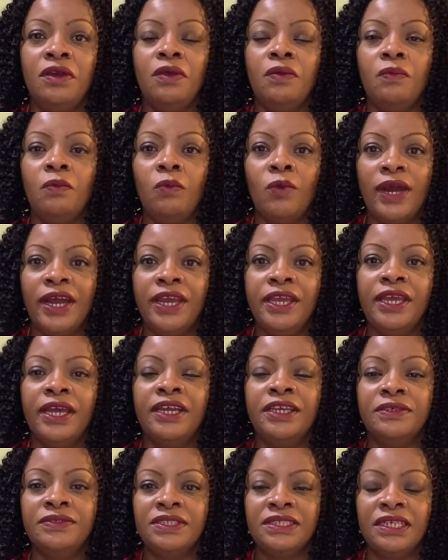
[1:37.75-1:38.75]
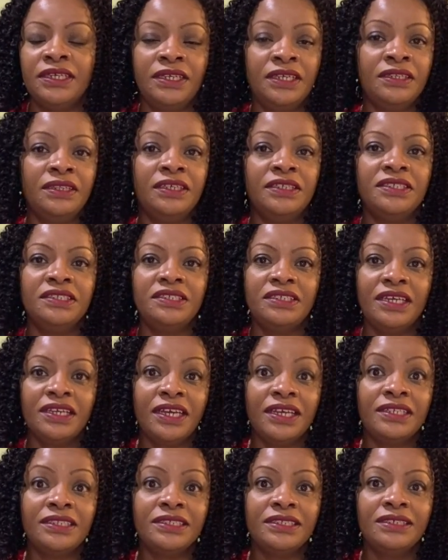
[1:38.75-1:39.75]
Why are you setting this
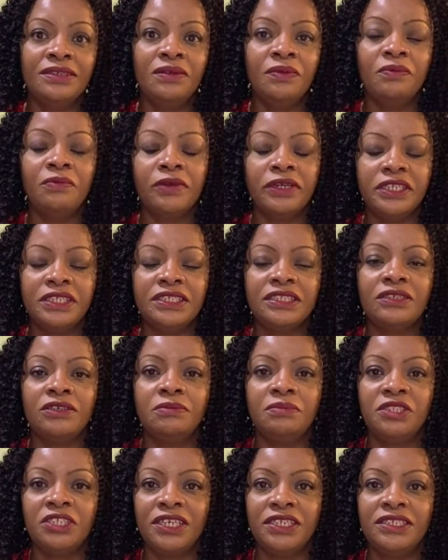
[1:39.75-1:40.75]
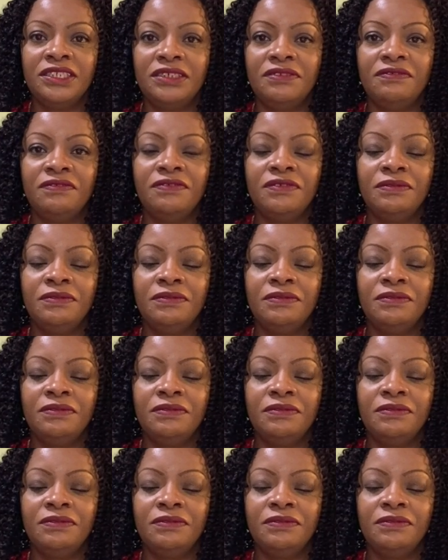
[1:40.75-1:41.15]
target? What is the objective?